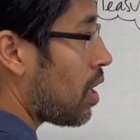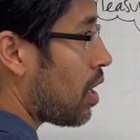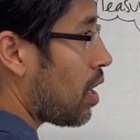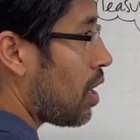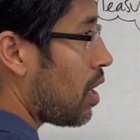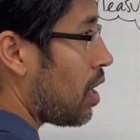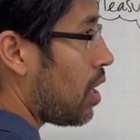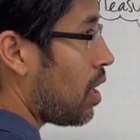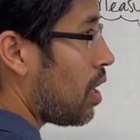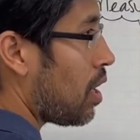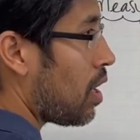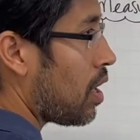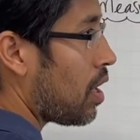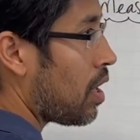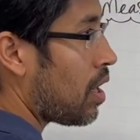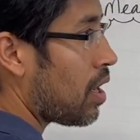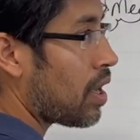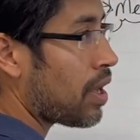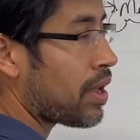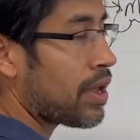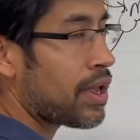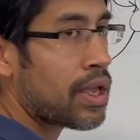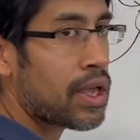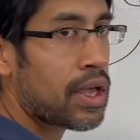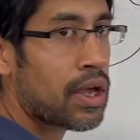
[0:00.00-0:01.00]

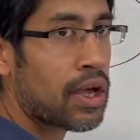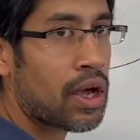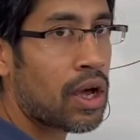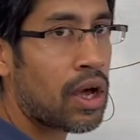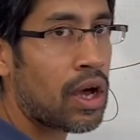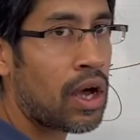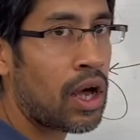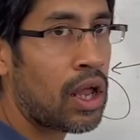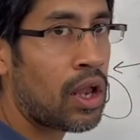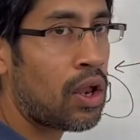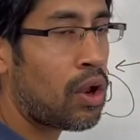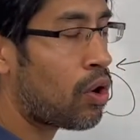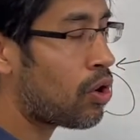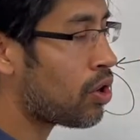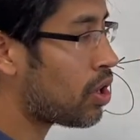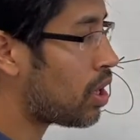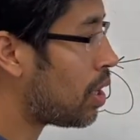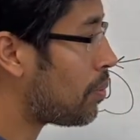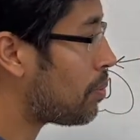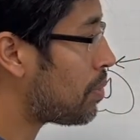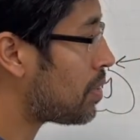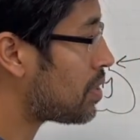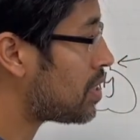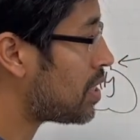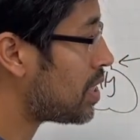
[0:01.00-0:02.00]
along
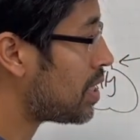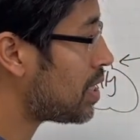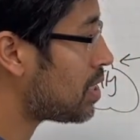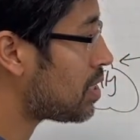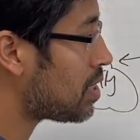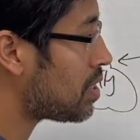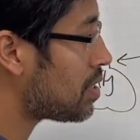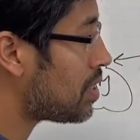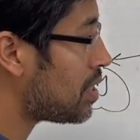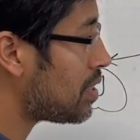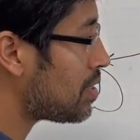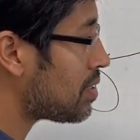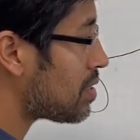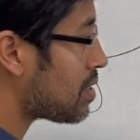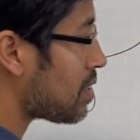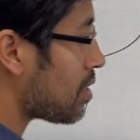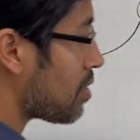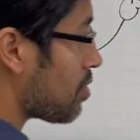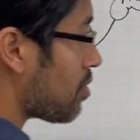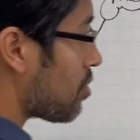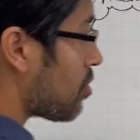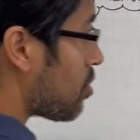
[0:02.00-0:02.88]
a particular distance.